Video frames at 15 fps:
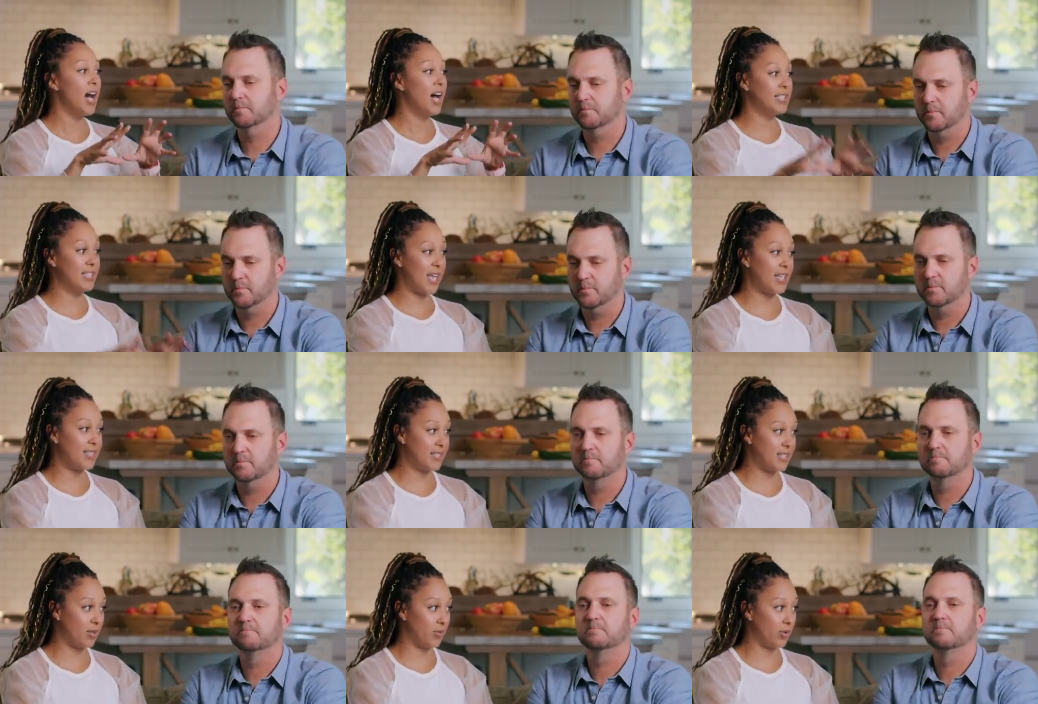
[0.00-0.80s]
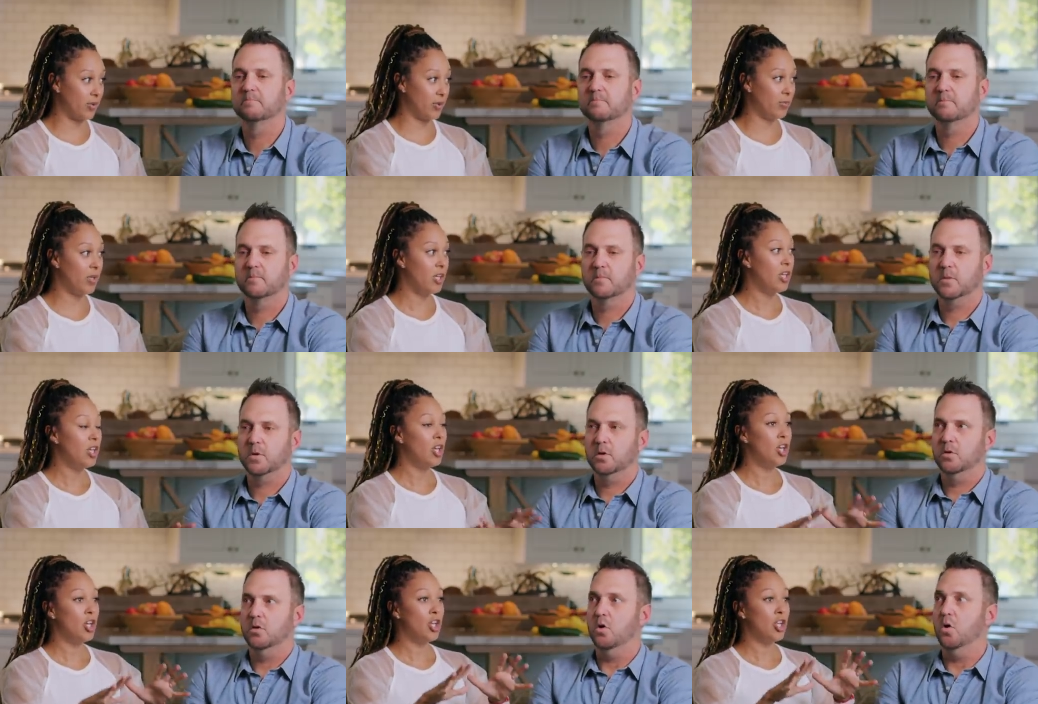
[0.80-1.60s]
Speaker 1: a tasting room.
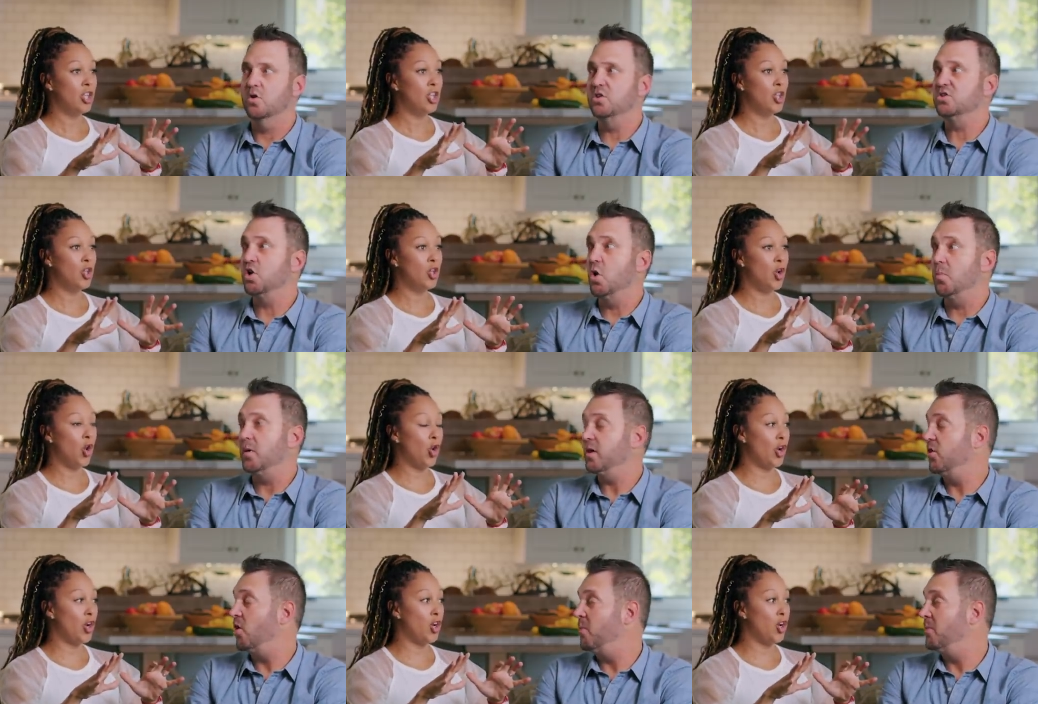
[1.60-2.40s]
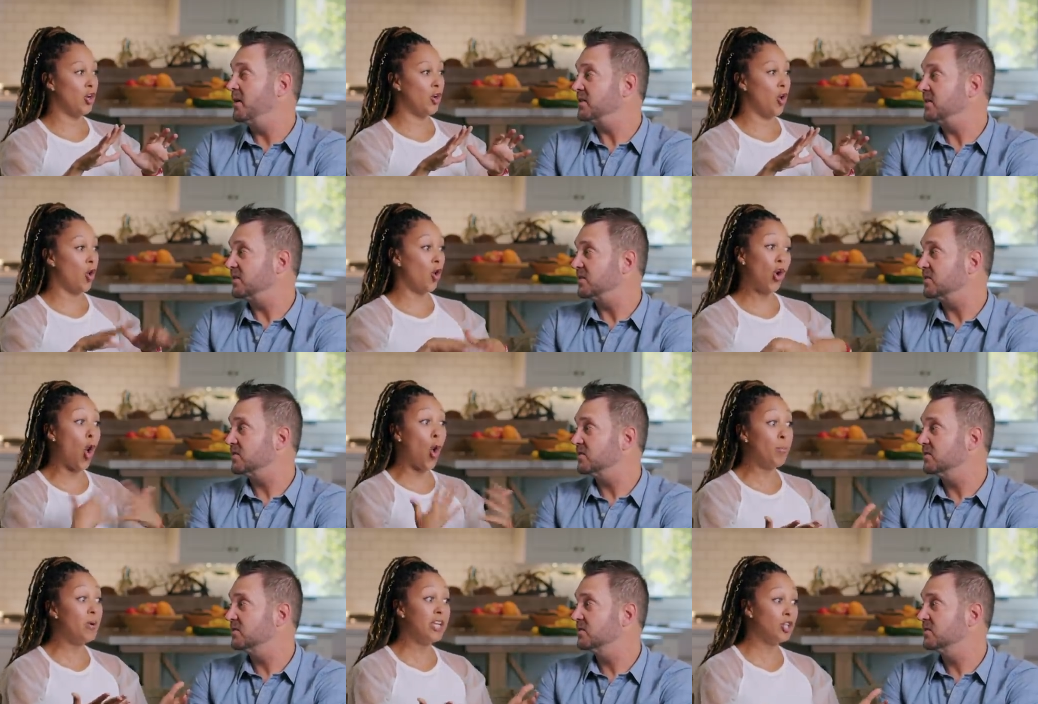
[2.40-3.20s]
Speaker 2: Or just opening or, your own business. Or
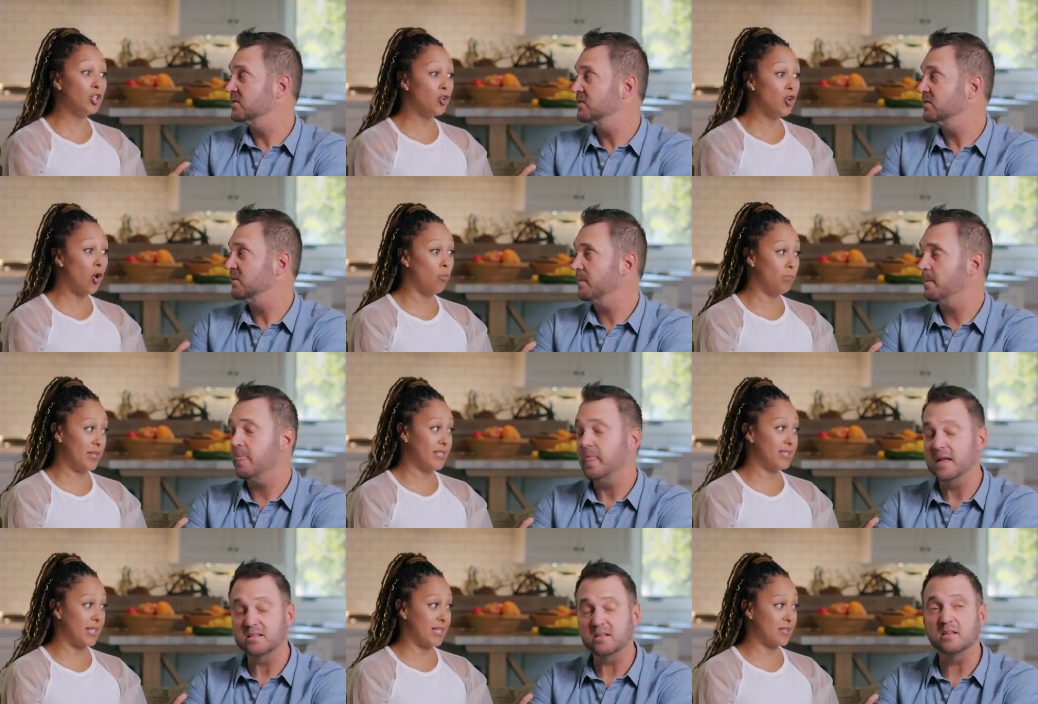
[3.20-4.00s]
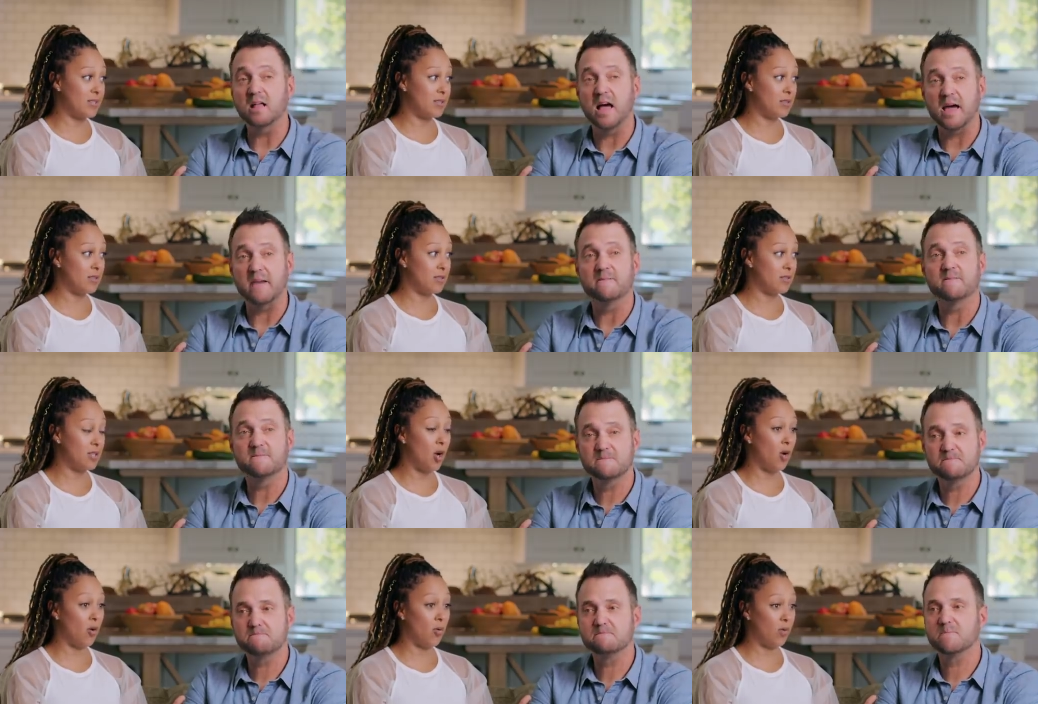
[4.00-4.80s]
Speaker 1: opening your own business. It's a lot.
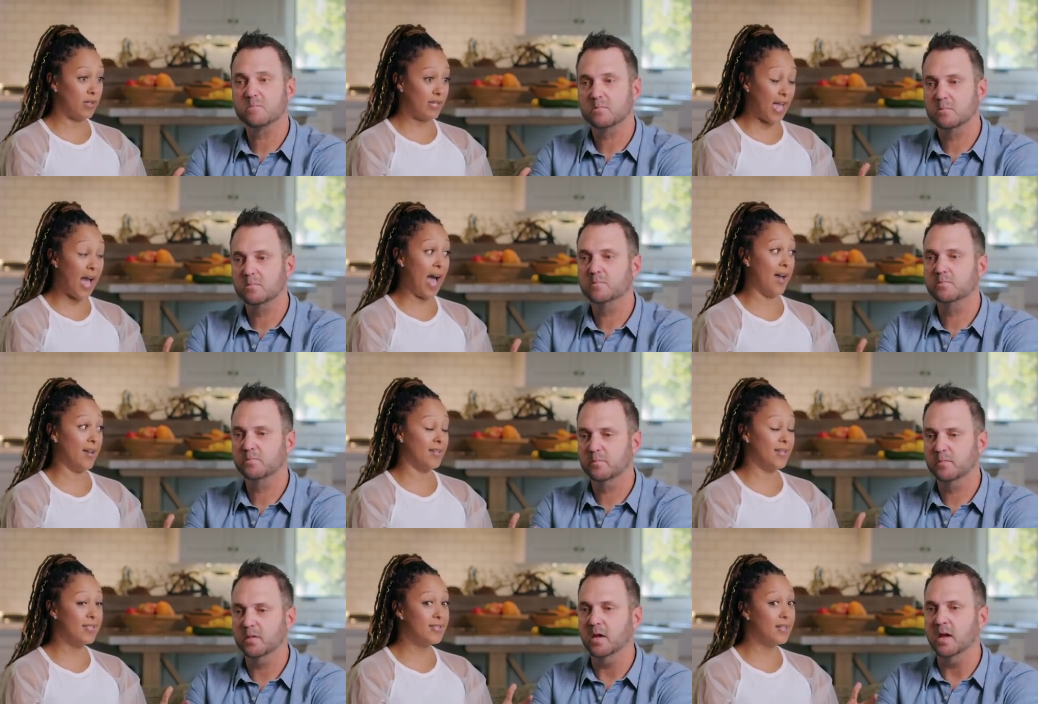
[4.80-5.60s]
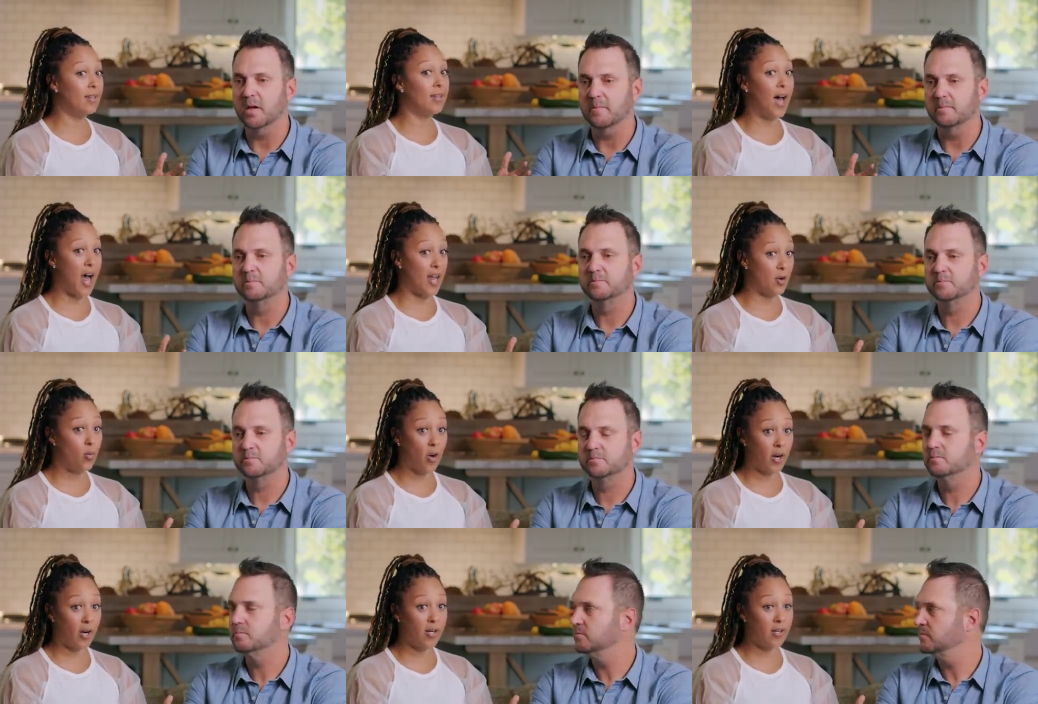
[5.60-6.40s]
So yeah, it's yeah. a lot
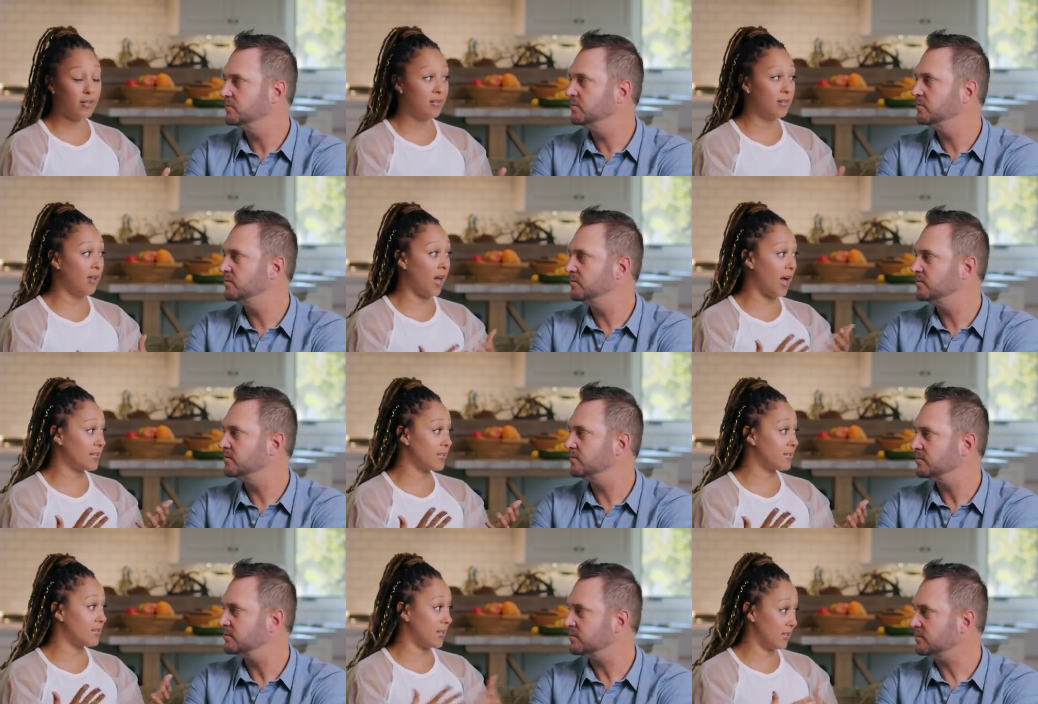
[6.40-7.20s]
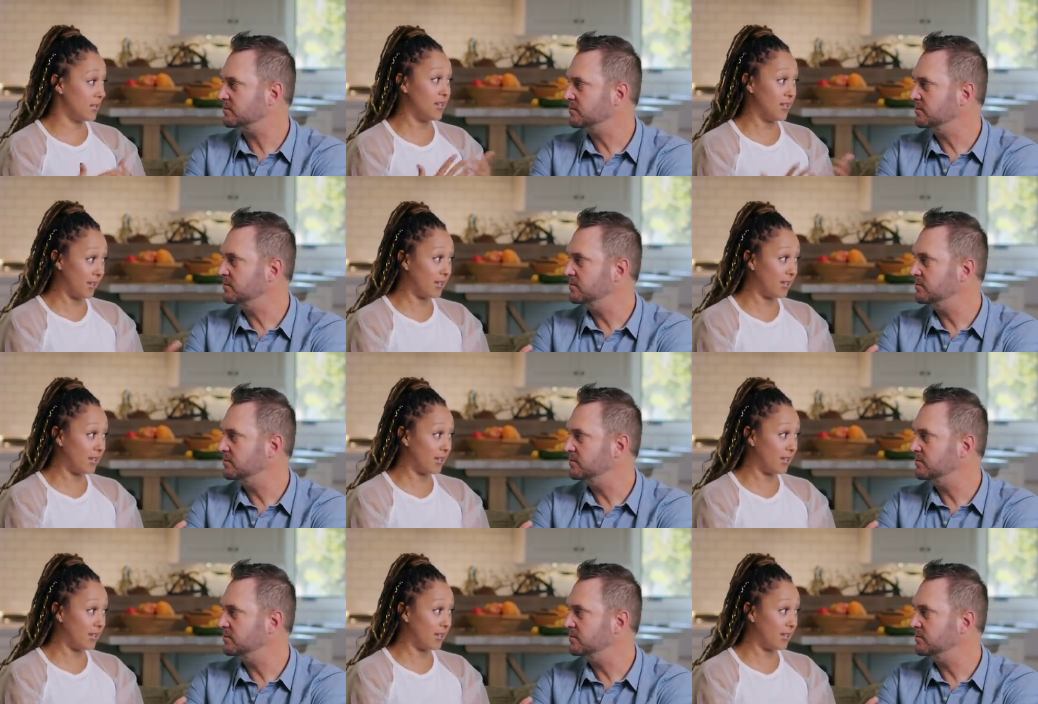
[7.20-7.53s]
of work. Lots. It,